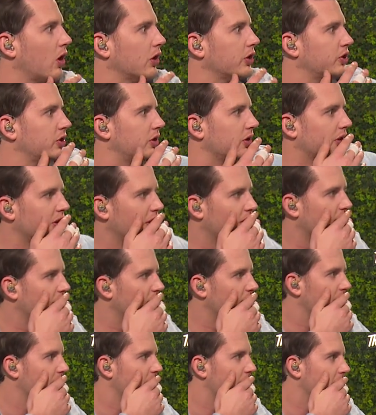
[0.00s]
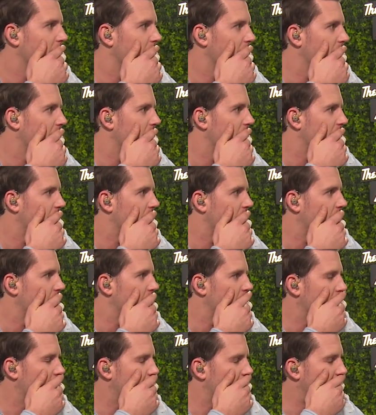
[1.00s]

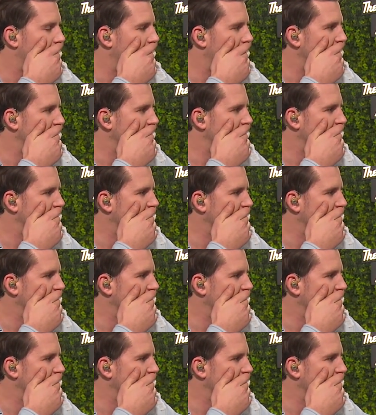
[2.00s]
No words are spoken by the person on screen.